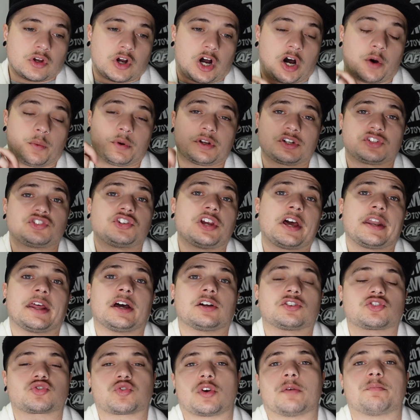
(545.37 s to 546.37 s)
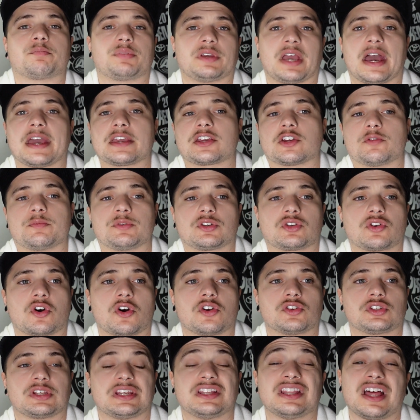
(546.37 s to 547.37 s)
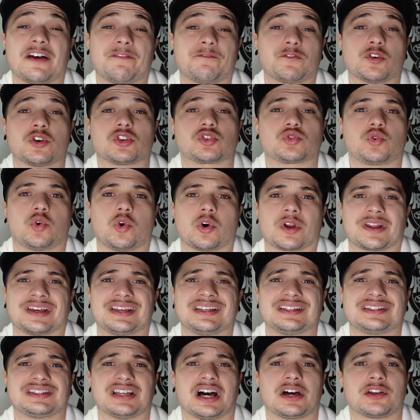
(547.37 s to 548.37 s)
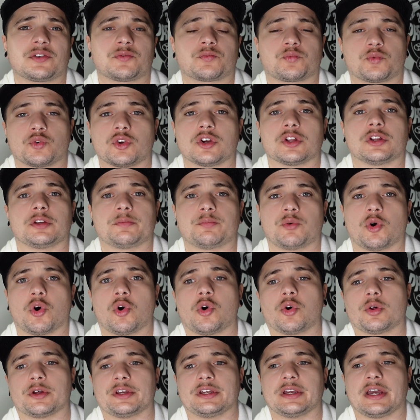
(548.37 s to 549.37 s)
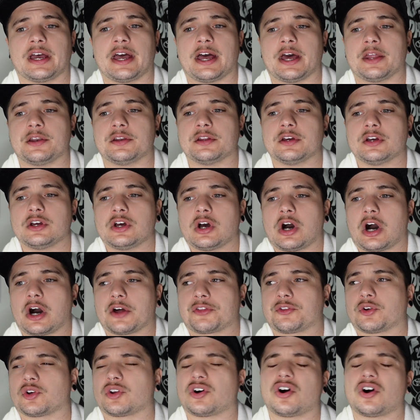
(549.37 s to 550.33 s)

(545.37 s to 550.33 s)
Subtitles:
I want to shout out Trent Bianco because in that first quarter, he started really poorly and I thought,